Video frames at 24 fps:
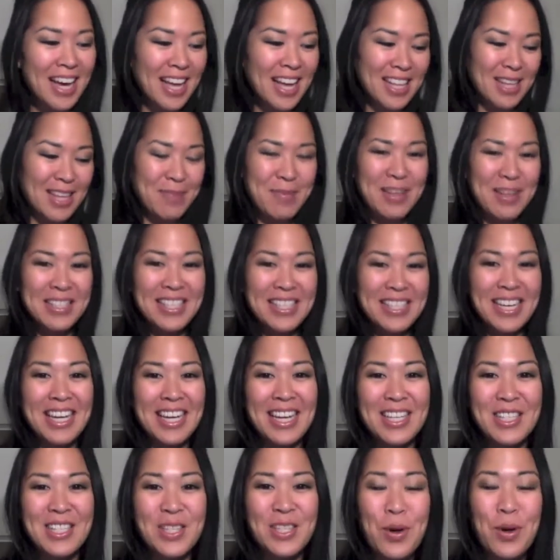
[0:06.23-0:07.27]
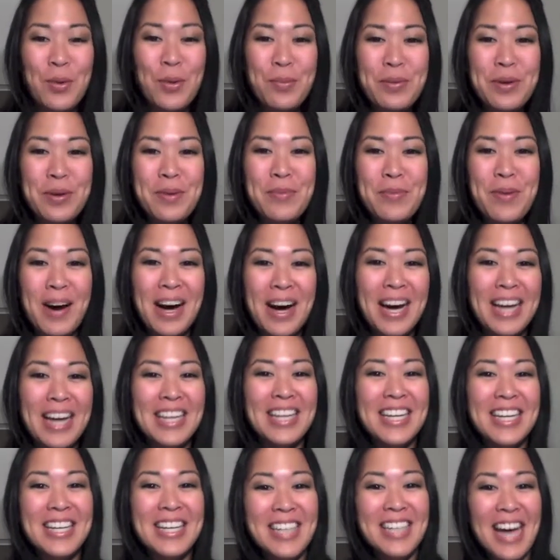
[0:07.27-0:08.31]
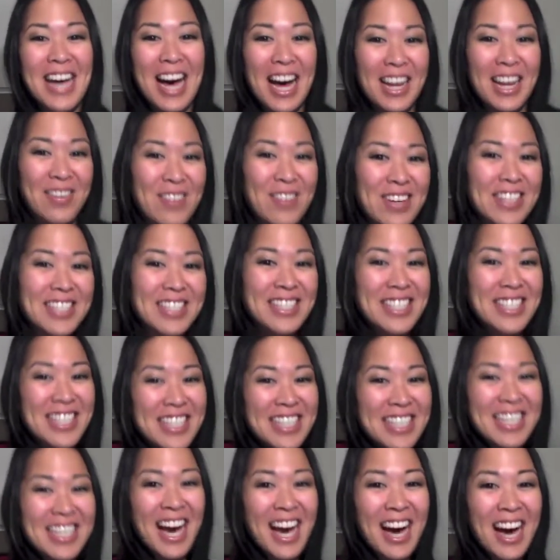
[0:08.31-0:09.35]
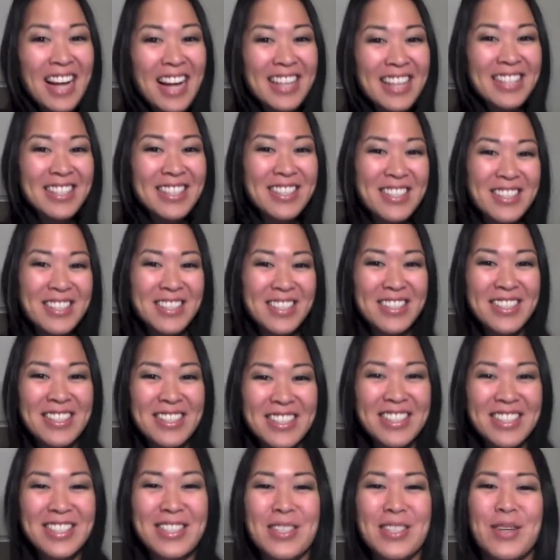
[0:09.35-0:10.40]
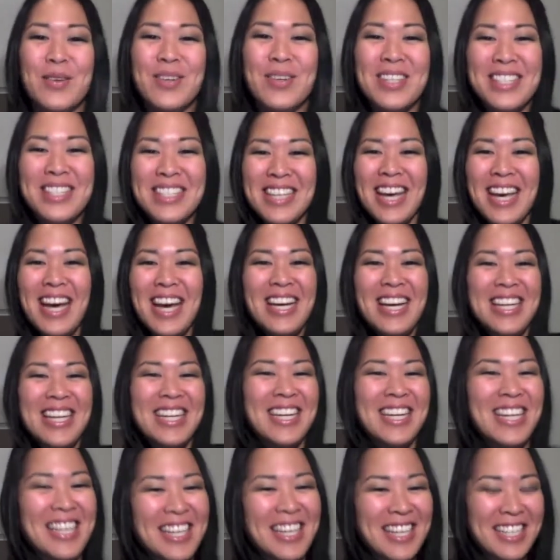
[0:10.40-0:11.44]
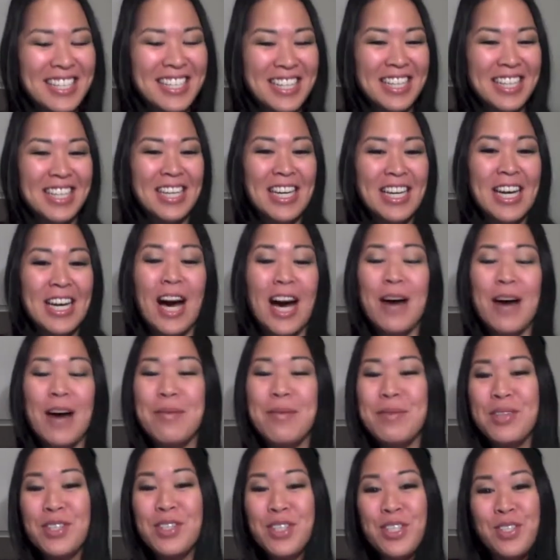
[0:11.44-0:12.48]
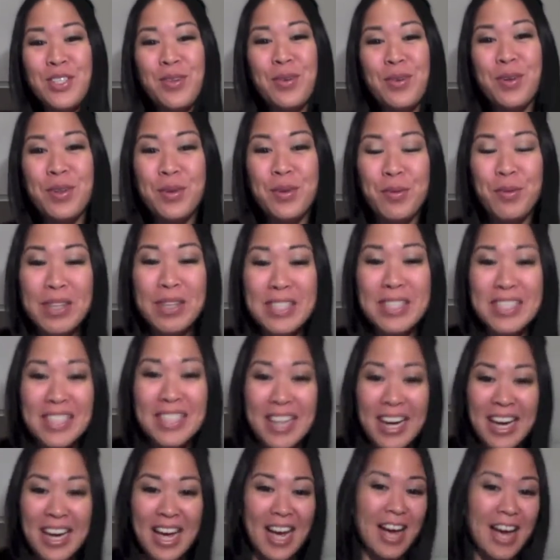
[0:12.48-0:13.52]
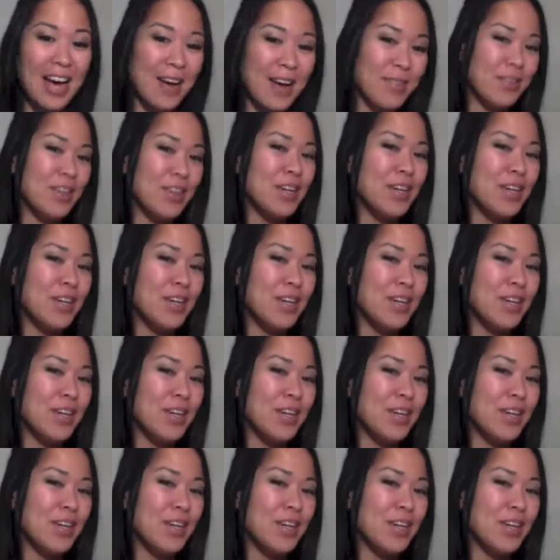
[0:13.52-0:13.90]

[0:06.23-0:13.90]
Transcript: That means I get to open my Advent tea calendar. So excited! I'm going to show you the ones that I have.